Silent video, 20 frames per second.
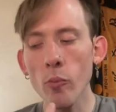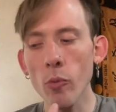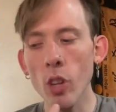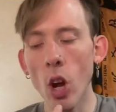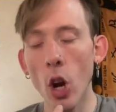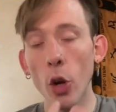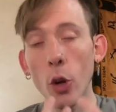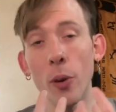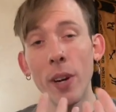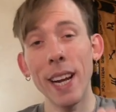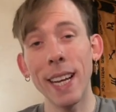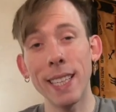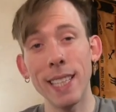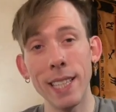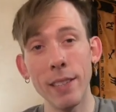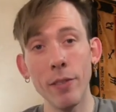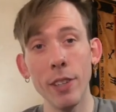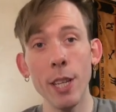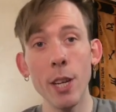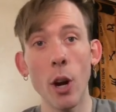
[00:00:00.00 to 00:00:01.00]
our
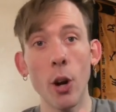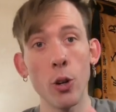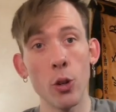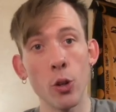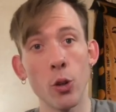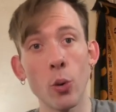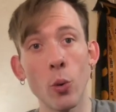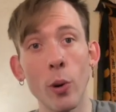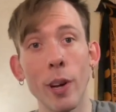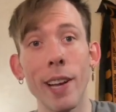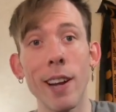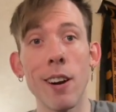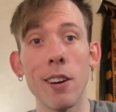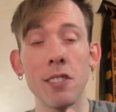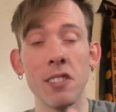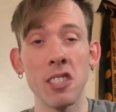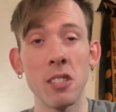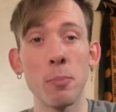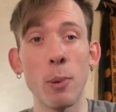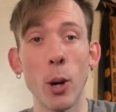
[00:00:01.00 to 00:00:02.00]
creativity, our joy, our
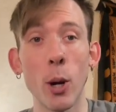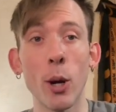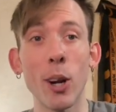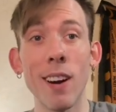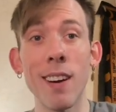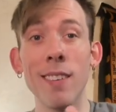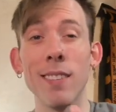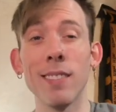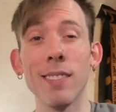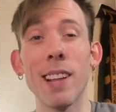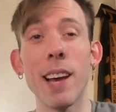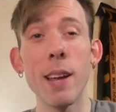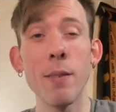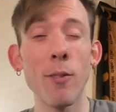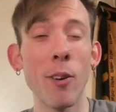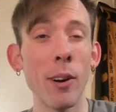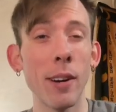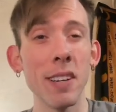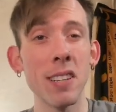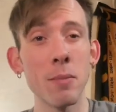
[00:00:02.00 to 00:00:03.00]
spark, our life,
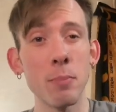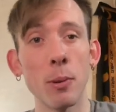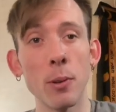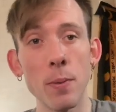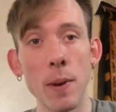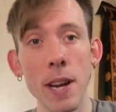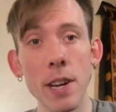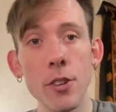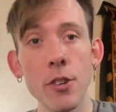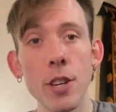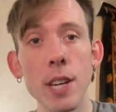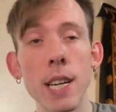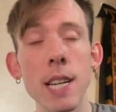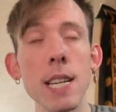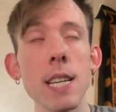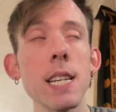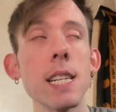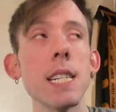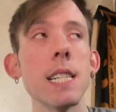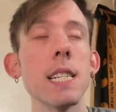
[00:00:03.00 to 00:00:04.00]
our
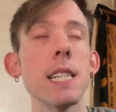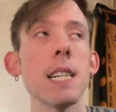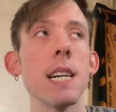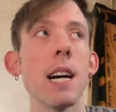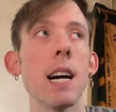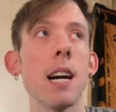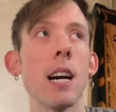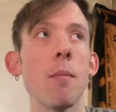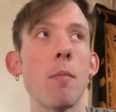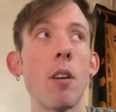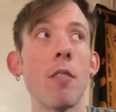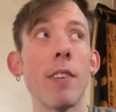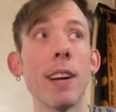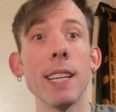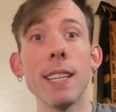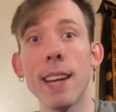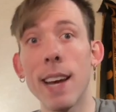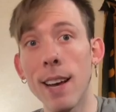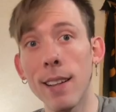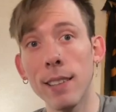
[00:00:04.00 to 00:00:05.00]
inspiration, our
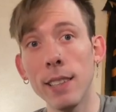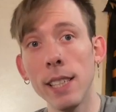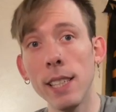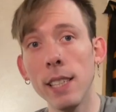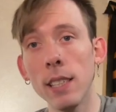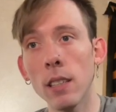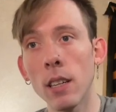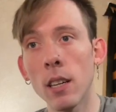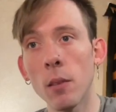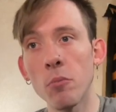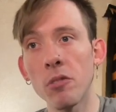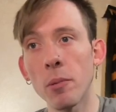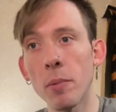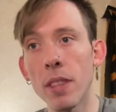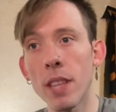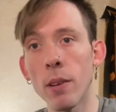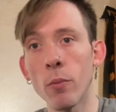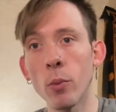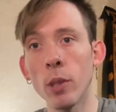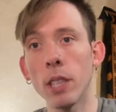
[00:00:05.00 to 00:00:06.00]
vitality, something
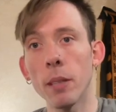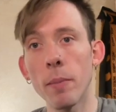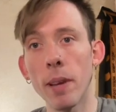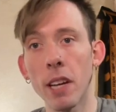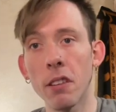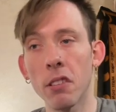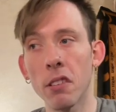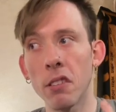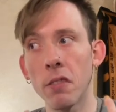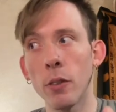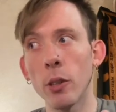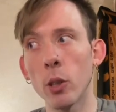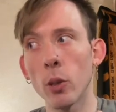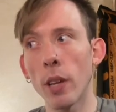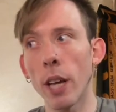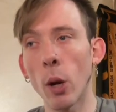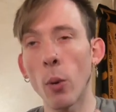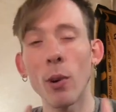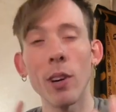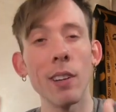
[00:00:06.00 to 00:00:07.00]
that really makes us feel
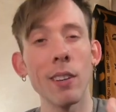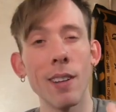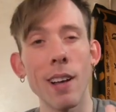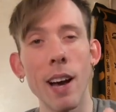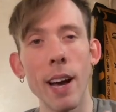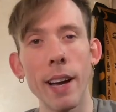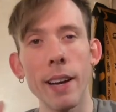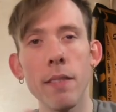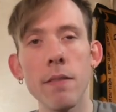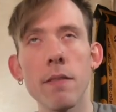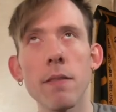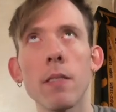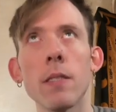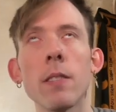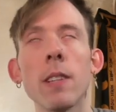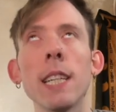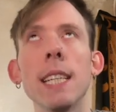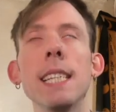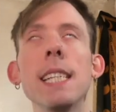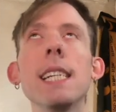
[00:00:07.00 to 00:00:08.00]
like we're alive,
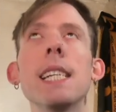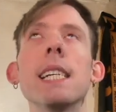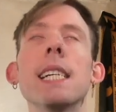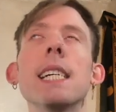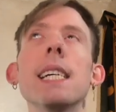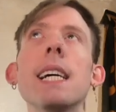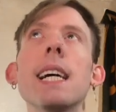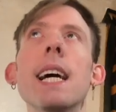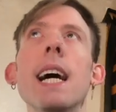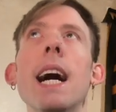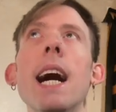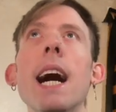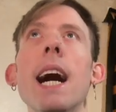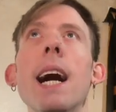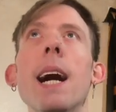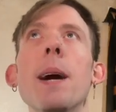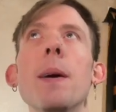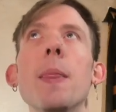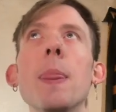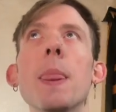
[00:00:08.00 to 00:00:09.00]
right?
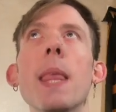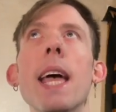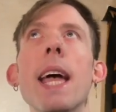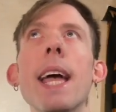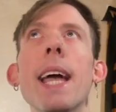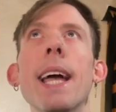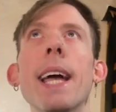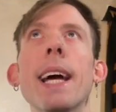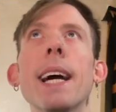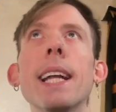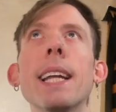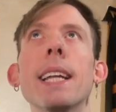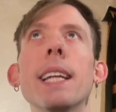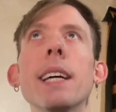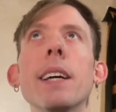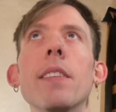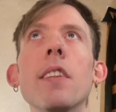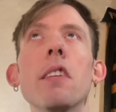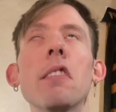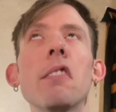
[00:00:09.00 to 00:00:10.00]
And
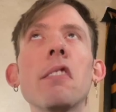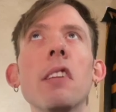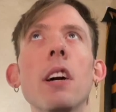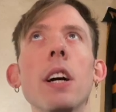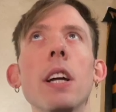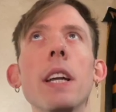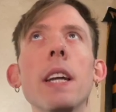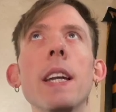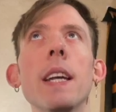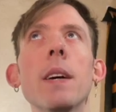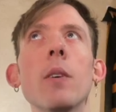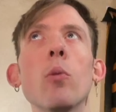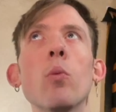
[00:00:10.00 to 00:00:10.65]
the sun,